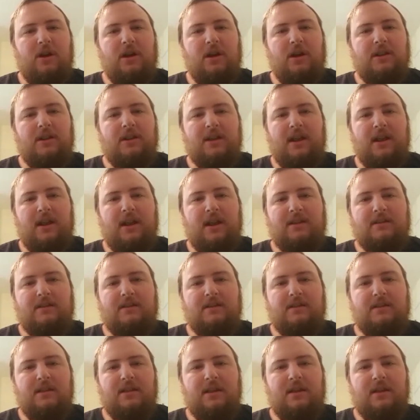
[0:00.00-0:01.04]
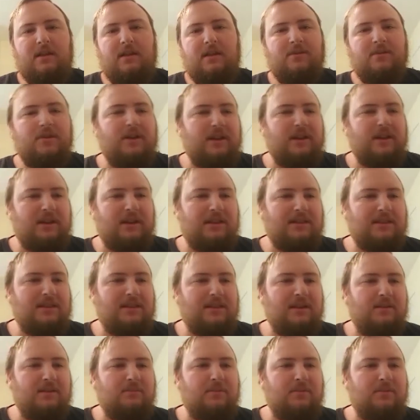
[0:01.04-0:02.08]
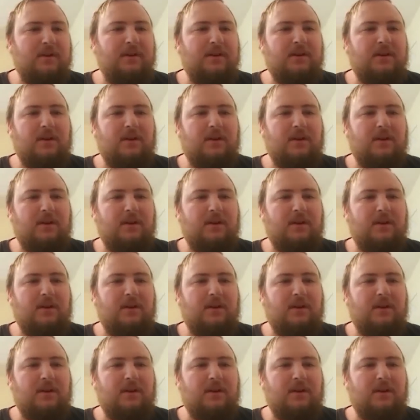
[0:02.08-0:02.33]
contacted them or anything, but